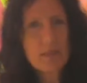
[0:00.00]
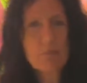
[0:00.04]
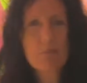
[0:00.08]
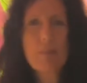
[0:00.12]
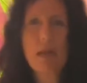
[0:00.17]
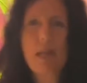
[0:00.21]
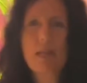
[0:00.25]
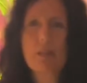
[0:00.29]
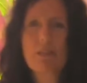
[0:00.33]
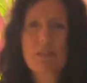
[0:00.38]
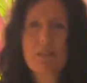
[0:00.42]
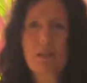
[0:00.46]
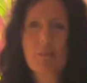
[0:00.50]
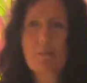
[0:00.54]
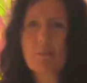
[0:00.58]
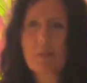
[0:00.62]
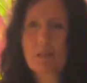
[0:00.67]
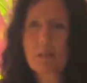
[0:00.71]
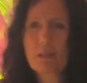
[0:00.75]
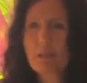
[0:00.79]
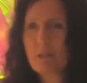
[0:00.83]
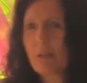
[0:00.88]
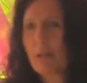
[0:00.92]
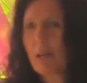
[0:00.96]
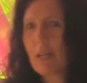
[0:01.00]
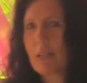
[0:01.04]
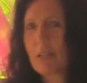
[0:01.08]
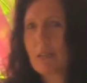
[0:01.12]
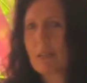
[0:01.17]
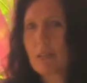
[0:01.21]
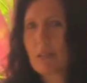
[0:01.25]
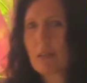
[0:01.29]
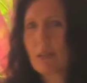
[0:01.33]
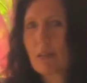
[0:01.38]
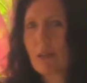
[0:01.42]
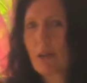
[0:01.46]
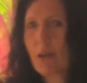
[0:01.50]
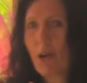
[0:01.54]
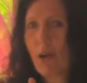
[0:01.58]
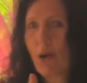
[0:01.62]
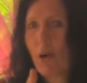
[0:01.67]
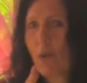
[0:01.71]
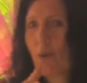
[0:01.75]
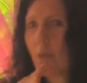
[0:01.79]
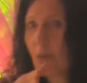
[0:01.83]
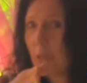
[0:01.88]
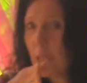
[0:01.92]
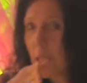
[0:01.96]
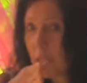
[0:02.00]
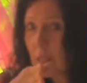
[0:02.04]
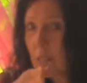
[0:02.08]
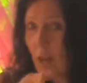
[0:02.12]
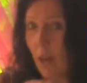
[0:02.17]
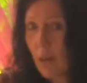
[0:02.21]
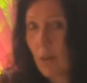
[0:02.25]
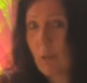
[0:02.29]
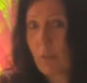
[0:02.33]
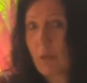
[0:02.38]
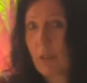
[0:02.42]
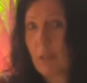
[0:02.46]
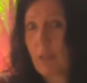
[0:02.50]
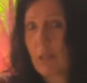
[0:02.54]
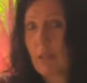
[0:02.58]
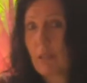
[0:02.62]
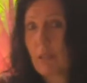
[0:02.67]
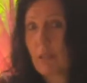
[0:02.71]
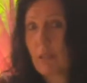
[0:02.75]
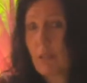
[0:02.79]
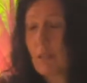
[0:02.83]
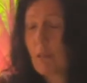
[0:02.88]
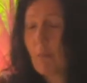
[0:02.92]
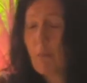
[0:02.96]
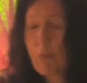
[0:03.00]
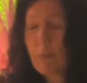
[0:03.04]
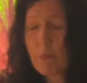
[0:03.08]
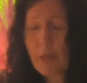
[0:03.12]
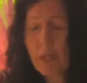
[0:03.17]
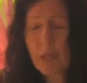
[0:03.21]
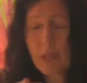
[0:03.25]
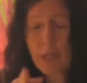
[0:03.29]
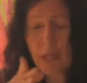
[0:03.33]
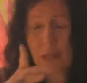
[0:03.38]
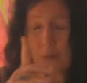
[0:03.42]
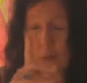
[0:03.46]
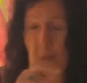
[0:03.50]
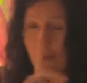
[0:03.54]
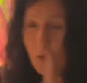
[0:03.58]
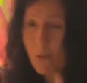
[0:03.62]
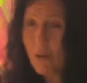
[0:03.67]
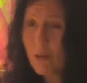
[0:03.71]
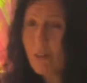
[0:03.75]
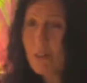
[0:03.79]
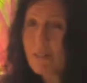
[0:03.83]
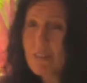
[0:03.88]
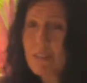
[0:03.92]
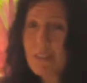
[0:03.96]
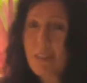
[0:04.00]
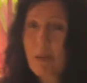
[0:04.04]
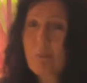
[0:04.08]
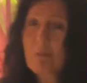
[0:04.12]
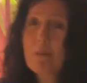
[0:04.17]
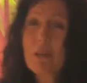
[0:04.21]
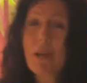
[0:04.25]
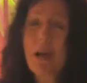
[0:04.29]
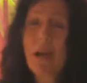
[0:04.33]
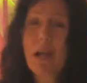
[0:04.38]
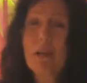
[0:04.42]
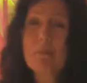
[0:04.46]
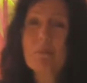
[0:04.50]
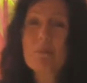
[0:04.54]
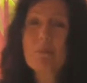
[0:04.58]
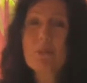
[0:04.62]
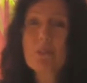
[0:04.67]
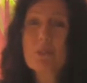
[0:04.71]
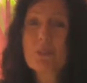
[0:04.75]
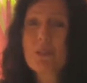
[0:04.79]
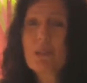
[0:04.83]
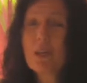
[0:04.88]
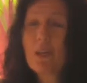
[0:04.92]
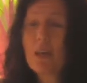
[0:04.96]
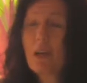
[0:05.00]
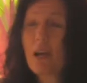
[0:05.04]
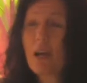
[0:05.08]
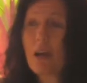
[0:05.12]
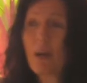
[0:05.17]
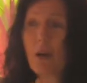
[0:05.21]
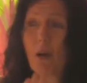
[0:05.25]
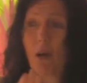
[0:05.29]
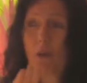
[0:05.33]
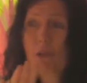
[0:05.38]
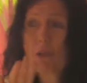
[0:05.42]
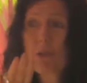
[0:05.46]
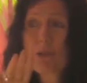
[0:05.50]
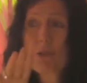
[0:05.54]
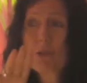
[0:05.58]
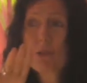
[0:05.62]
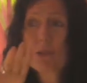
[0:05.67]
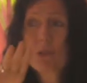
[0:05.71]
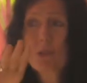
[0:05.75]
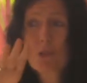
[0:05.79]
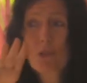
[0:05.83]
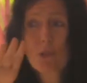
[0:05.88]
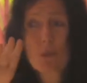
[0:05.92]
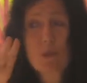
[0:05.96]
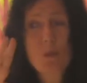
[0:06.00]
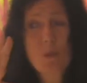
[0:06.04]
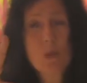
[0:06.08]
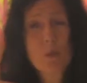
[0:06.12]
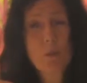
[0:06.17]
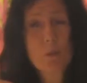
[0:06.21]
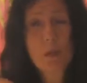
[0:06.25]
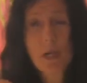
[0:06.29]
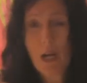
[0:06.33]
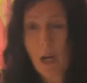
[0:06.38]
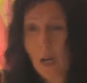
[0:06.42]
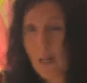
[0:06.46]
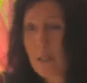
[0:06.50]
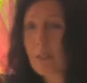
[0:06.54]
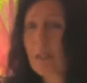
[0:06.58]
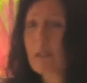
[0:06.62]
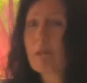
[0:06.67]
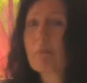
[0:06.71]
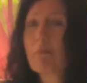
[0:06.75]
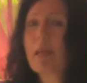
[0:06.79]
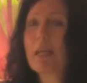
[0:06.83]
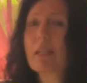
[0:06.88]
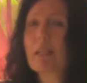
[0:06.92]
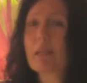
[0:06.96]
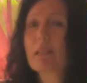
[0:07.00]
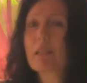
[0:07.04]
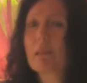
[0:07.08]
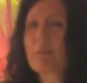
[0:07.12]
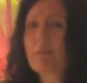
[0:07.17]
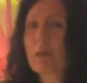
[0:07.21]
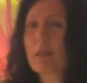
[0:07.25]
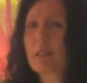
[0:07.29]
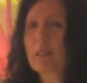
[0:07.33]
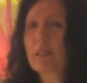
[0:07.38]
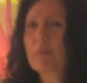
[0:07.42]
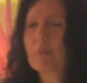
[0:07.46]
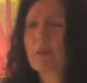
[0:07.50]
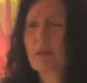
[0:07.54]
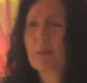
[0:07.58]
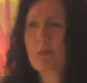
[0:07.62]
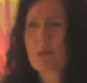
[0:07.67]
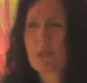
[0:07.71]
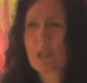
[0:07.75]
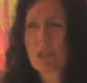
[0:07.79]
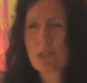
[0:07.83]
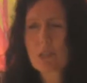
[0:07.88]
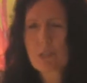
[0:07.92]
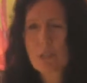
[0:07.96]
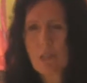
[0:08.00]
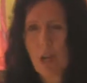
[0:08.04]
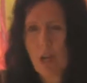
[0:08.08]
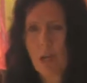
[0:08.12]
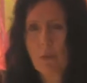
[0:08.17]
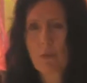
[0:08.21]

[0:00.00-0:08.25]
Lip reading: meant something to us, we stuck with us. It was sometimes to where we hardly made any money, but we stuck